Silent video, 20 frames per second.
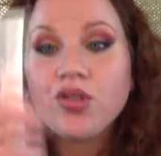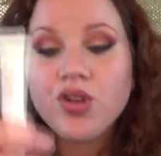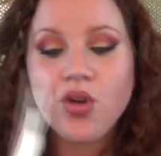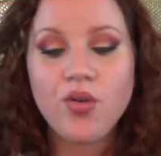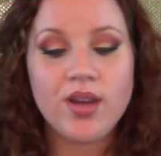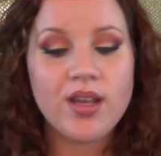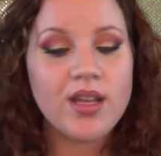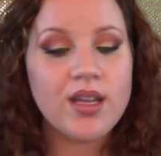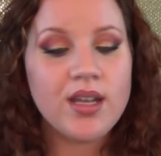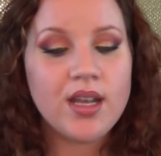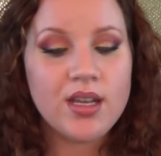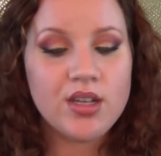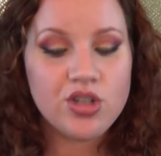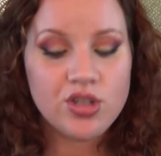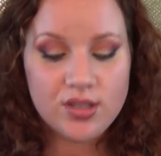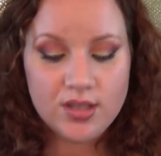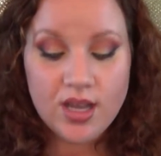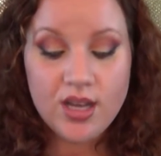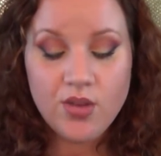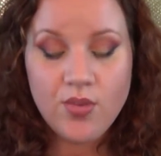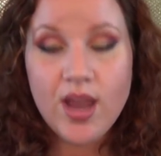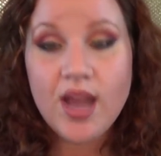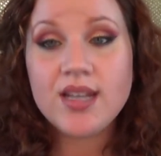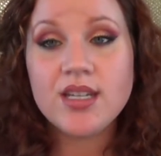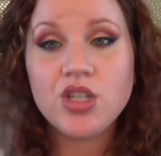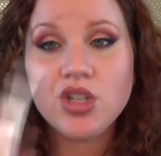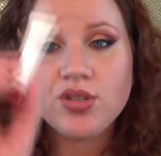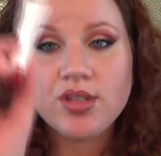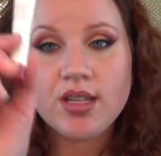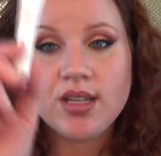know it. And anyway, I
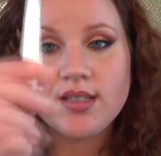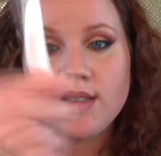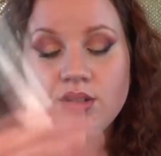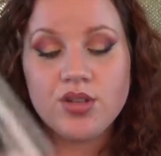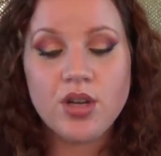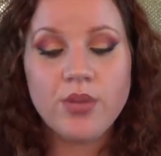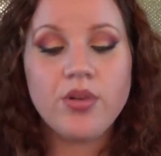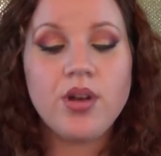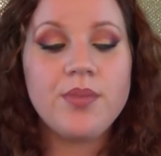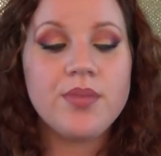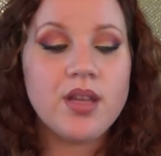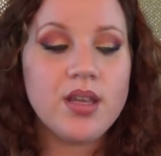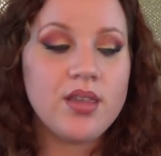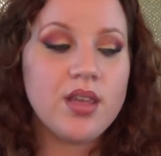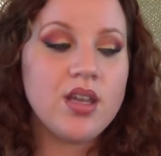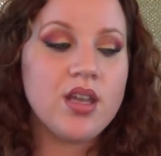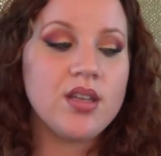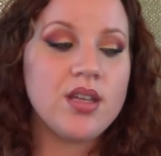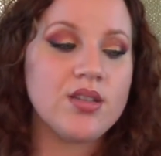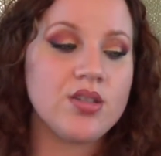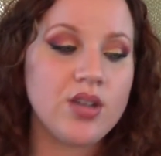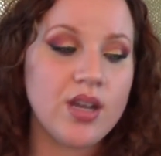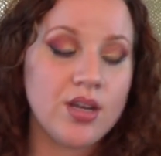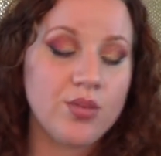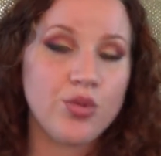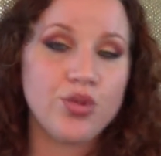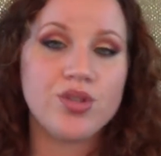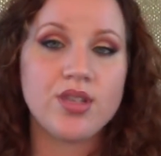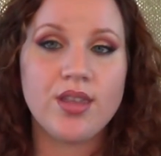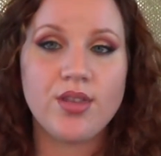didn't use it because they're a terrible company and they test on
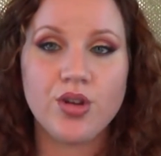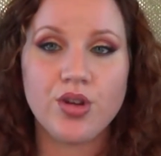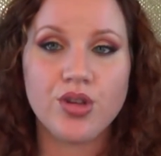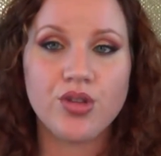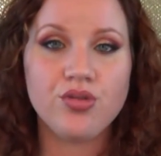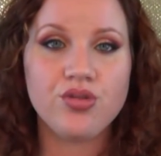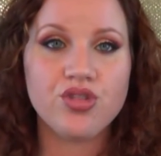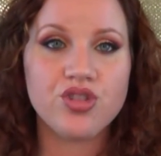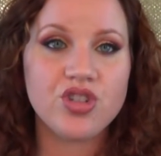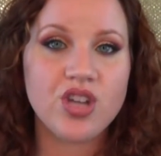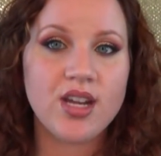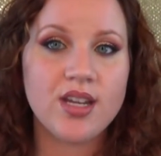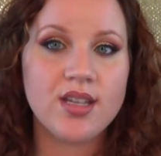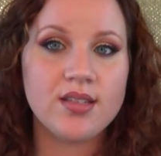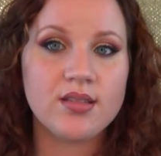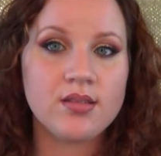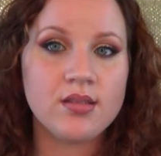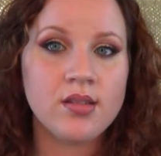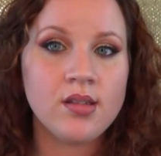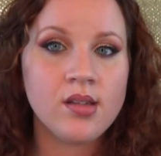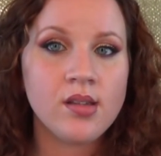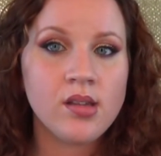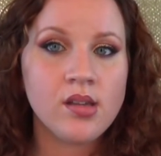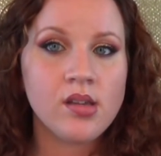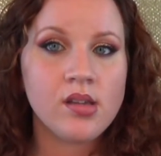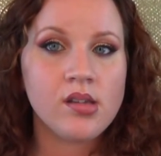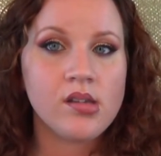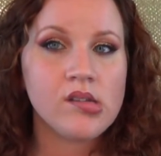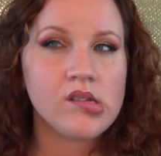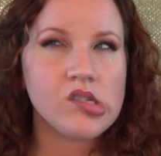animals and they're a huge Chinese,
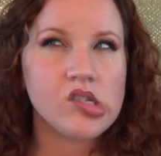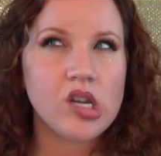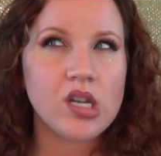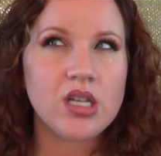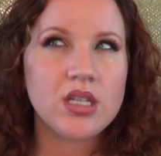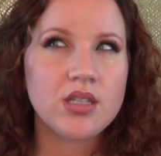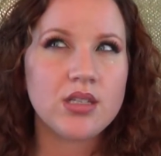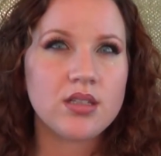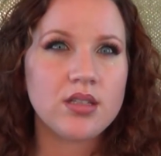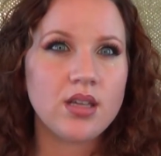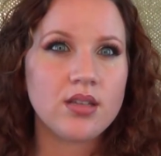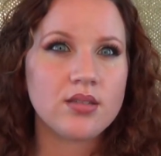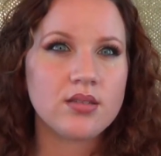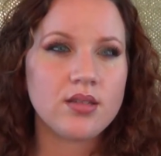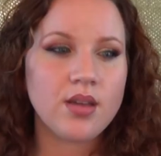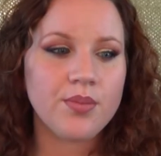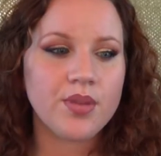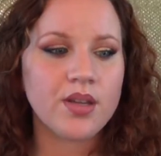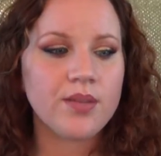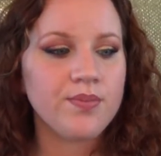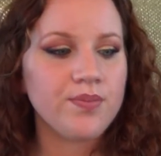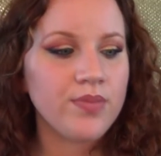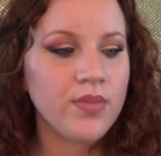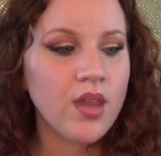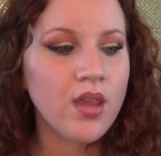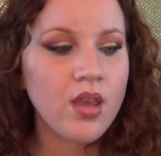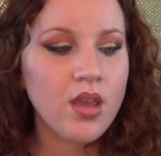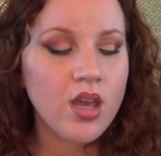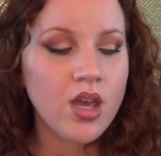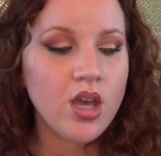yes, company.
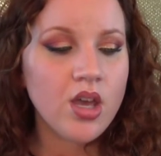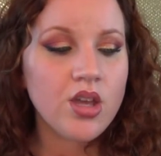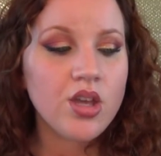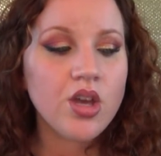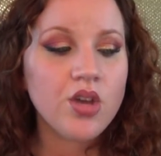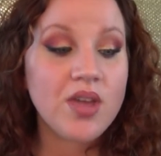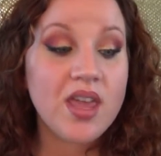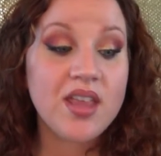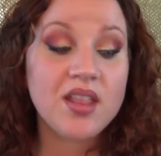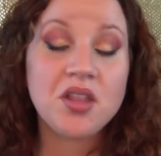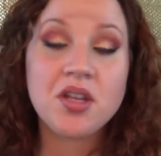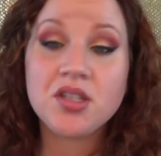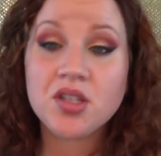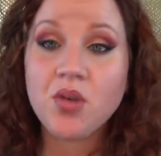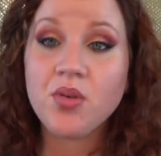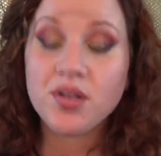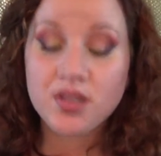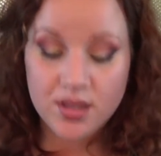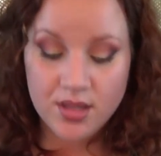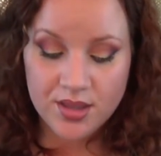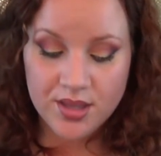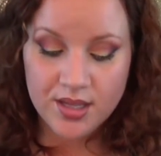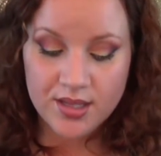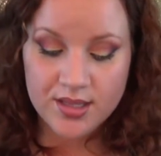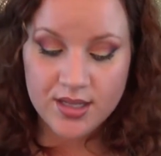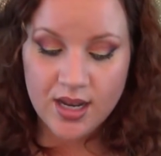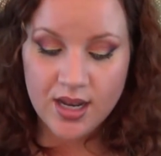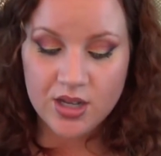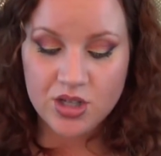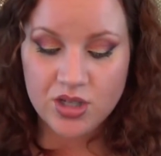Okay, let's go on to the things
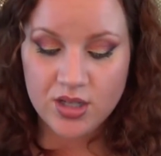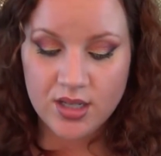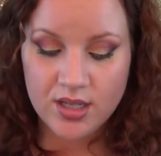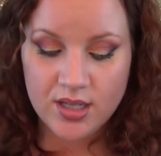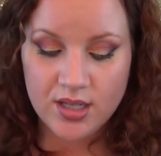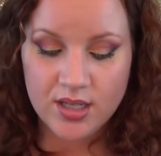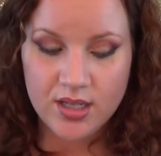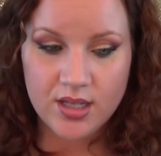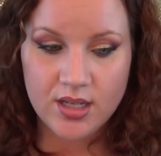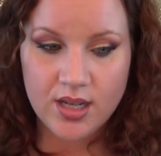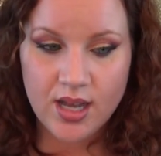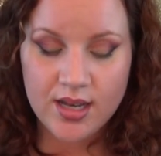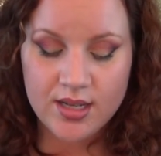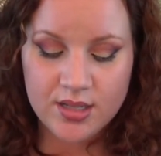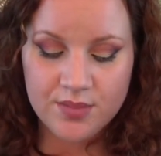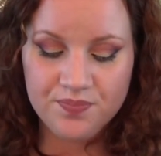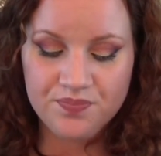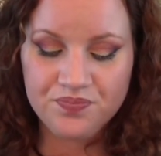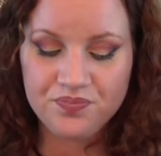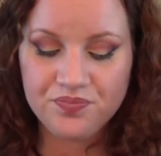that I actually liked.